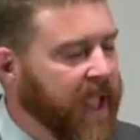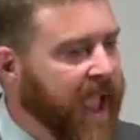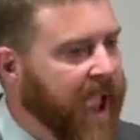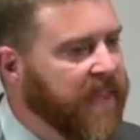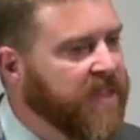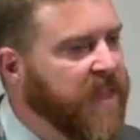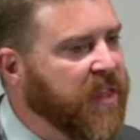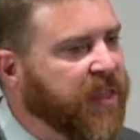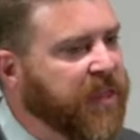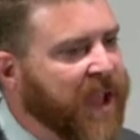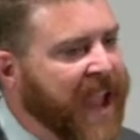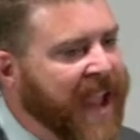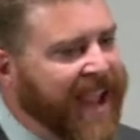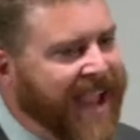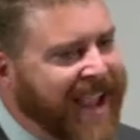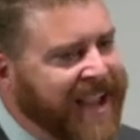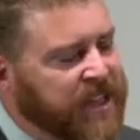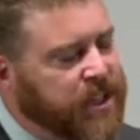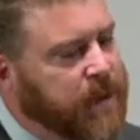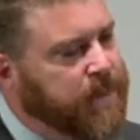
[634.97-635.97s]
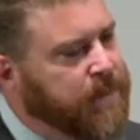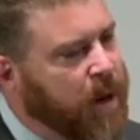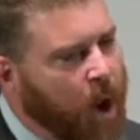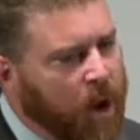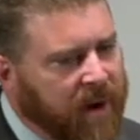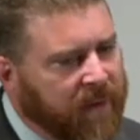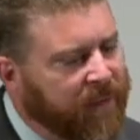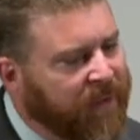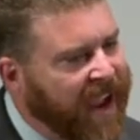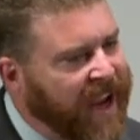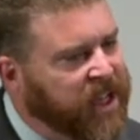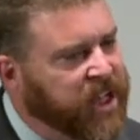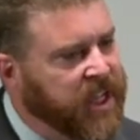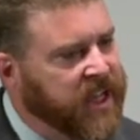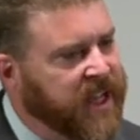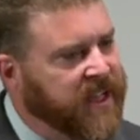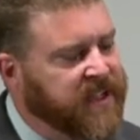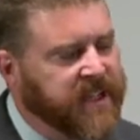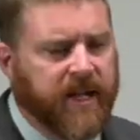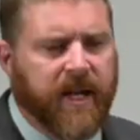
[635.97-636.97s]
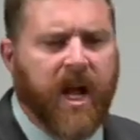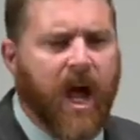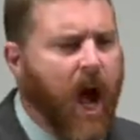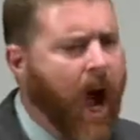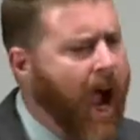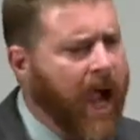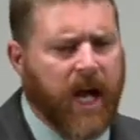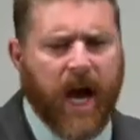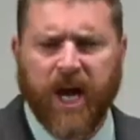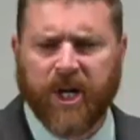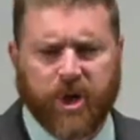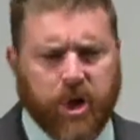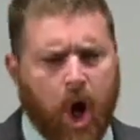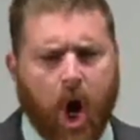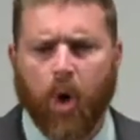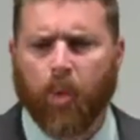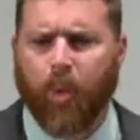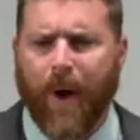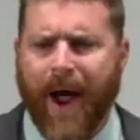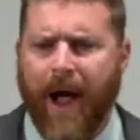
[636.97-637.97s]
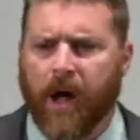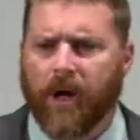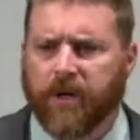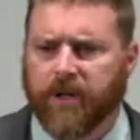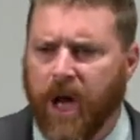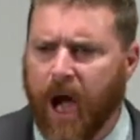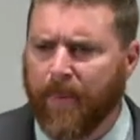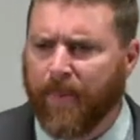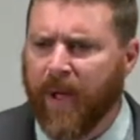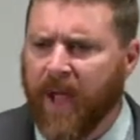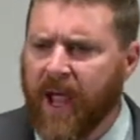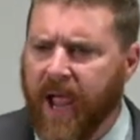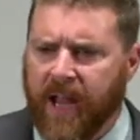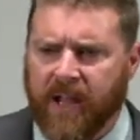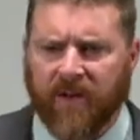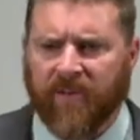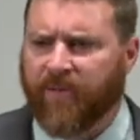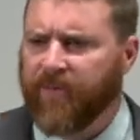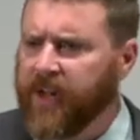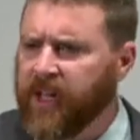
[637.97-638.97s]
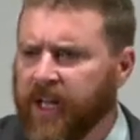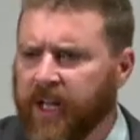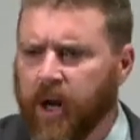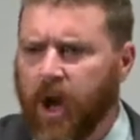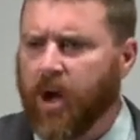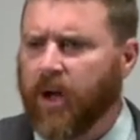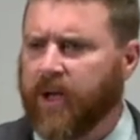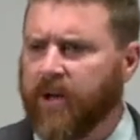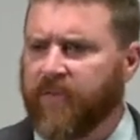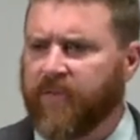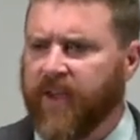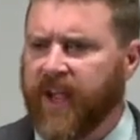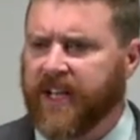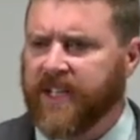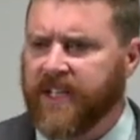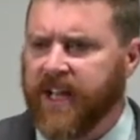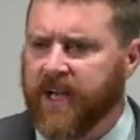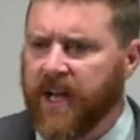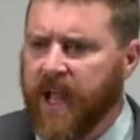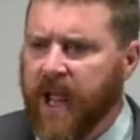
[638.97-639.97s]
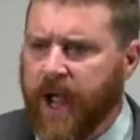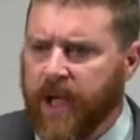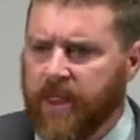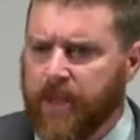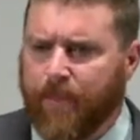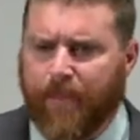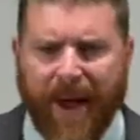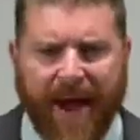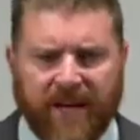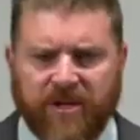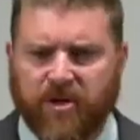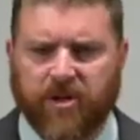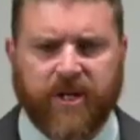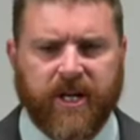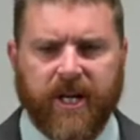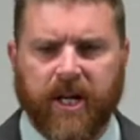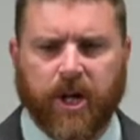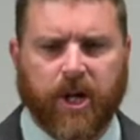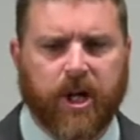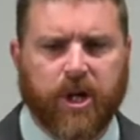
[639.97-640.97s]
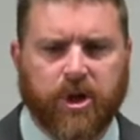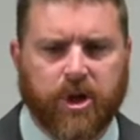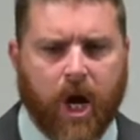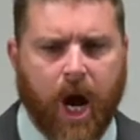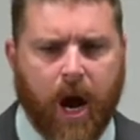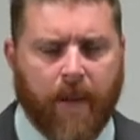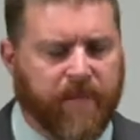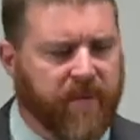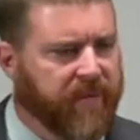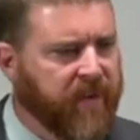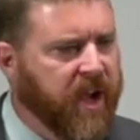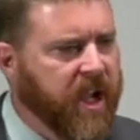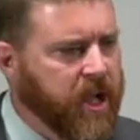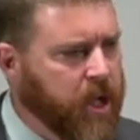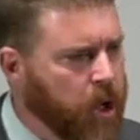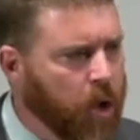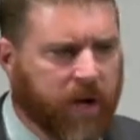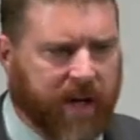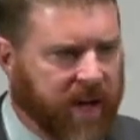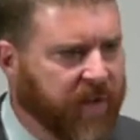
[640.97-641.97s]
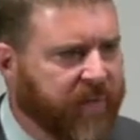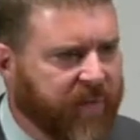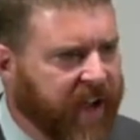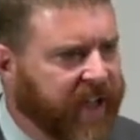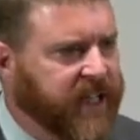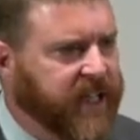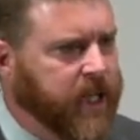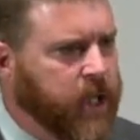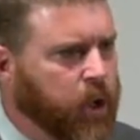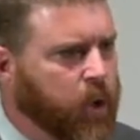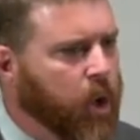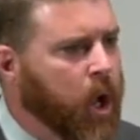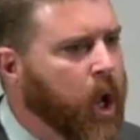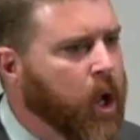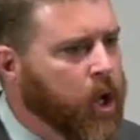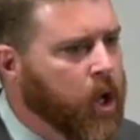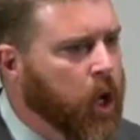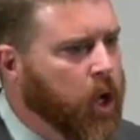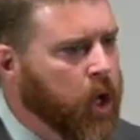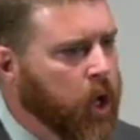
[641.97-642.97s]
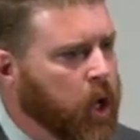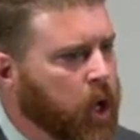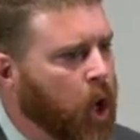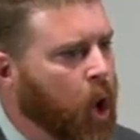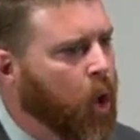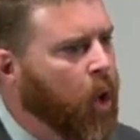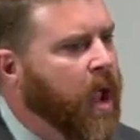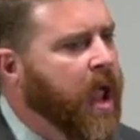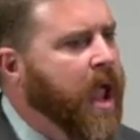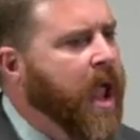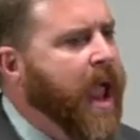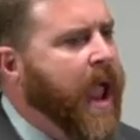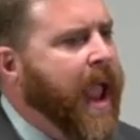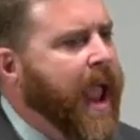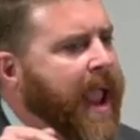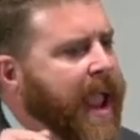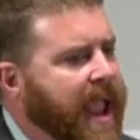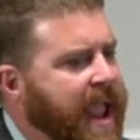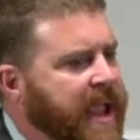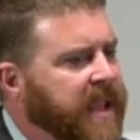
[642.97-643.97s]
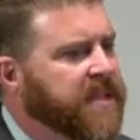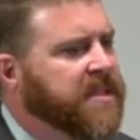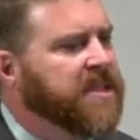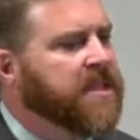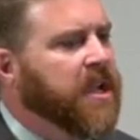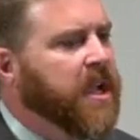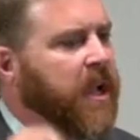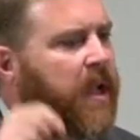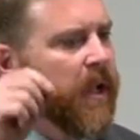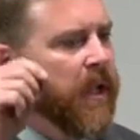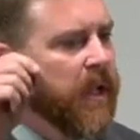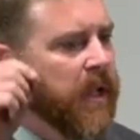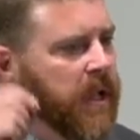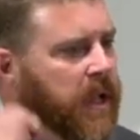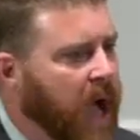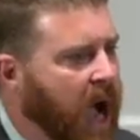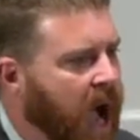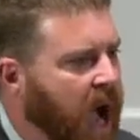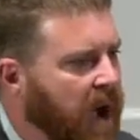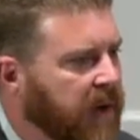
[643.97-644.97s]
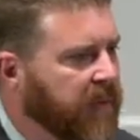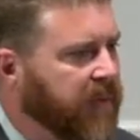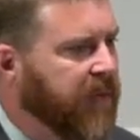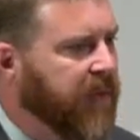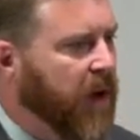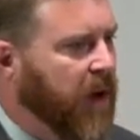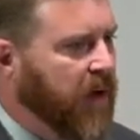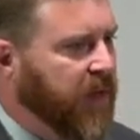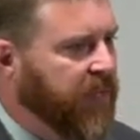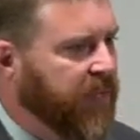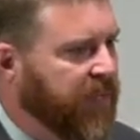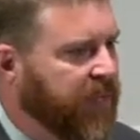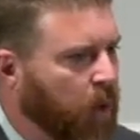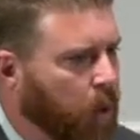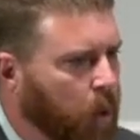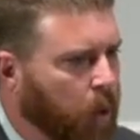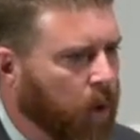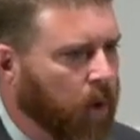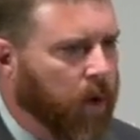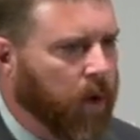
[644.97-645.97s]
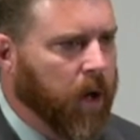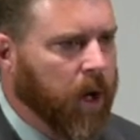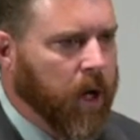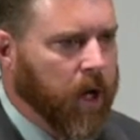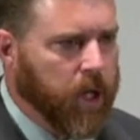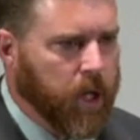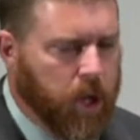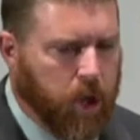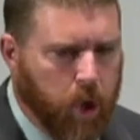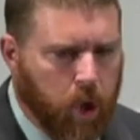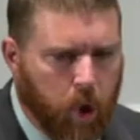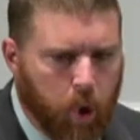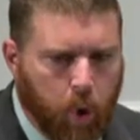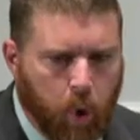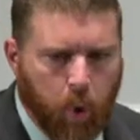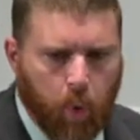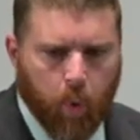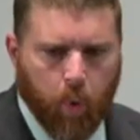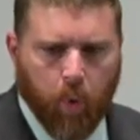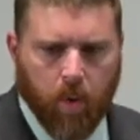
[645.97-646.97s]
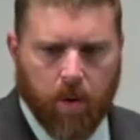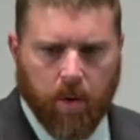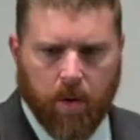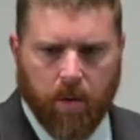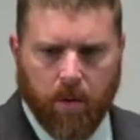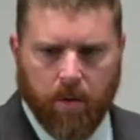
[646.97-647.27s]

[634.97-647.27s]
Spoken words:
And the thing is, the motivation isn't, I got y'all riled up and you're feeling all convicted and the pastor did a good job of, you know, convicting you. No, no, no. His love for you.